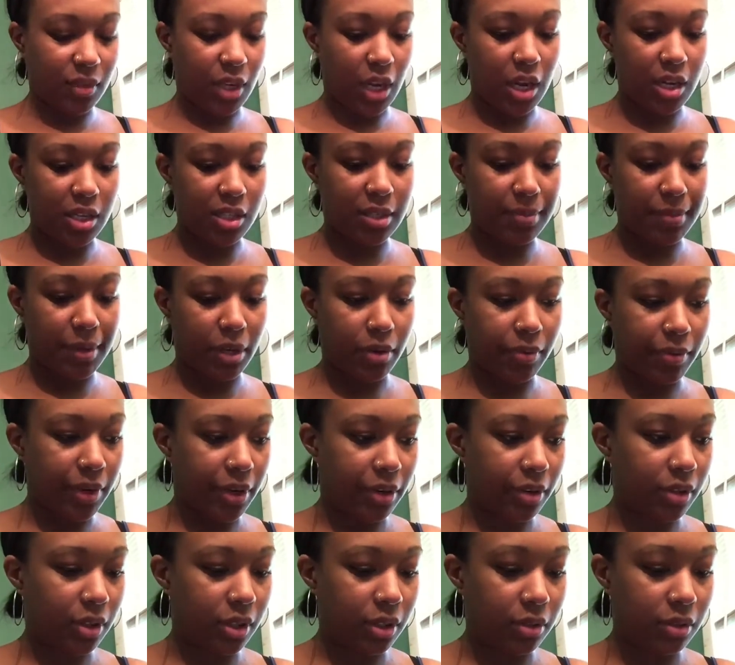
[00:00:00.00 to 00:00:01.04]
Kind of smell
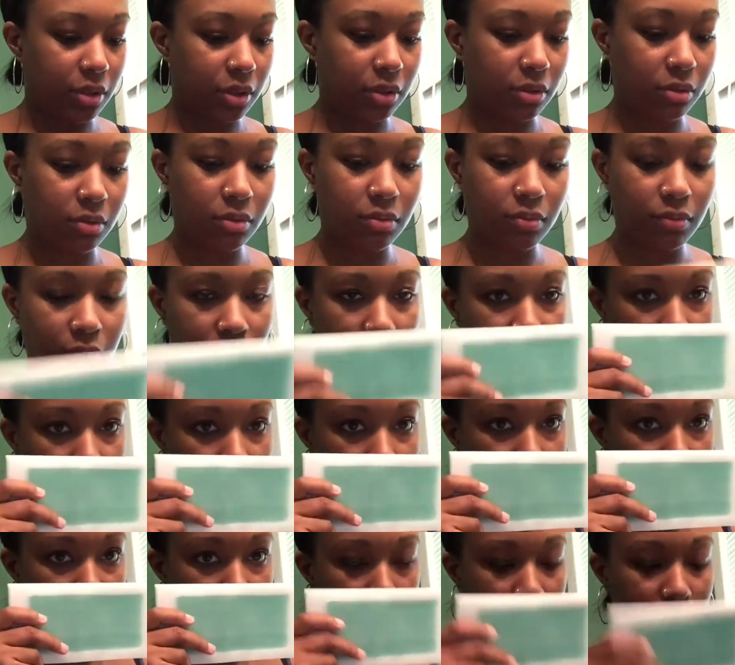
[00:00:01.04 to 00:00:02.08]
weird, maybe.
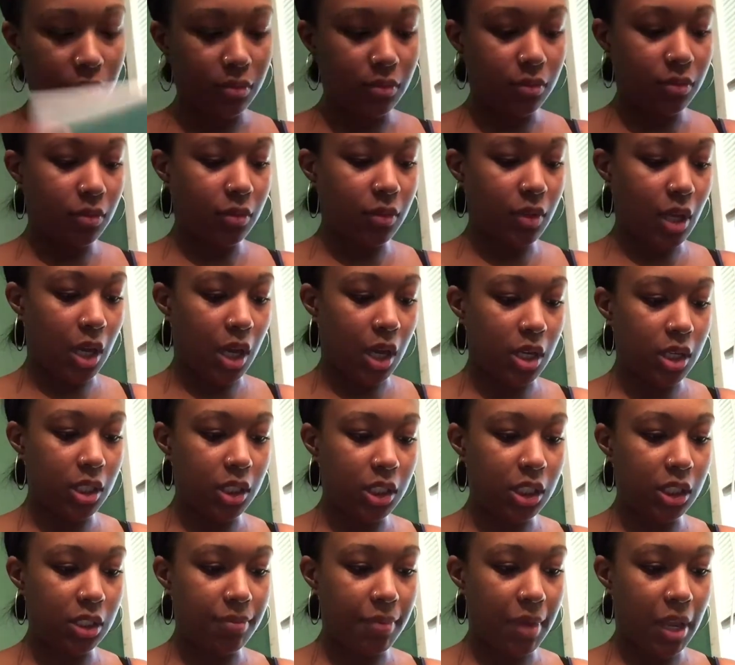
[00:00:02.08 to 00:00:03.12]
Kind of
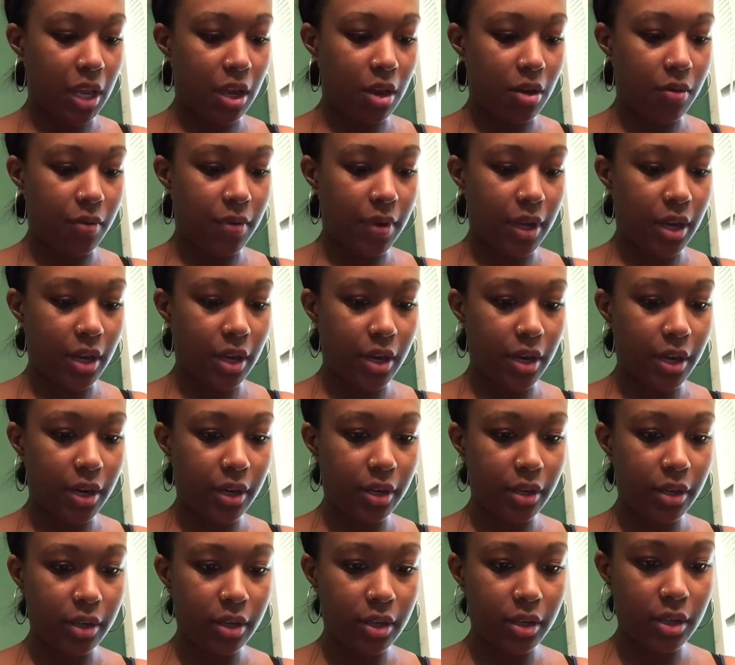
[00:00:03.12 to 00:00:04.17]
smell
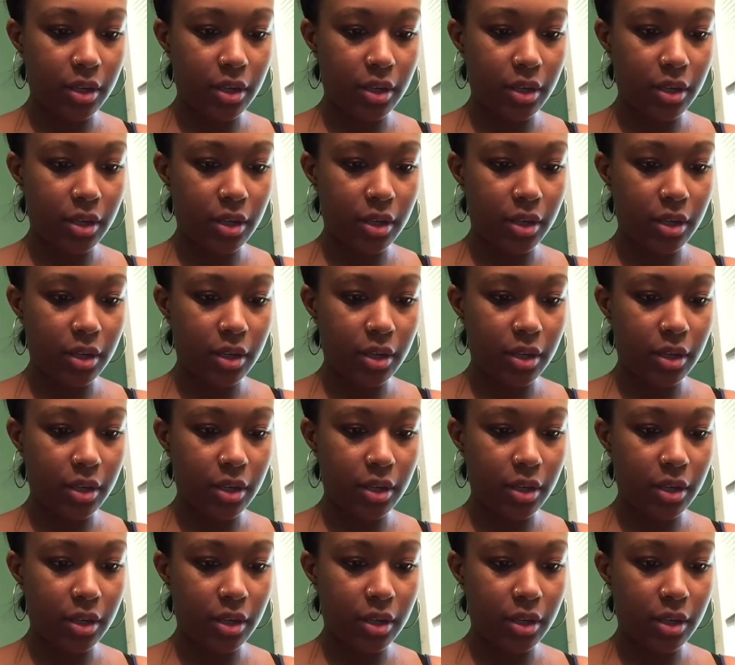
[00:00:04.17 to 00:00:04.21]
weird.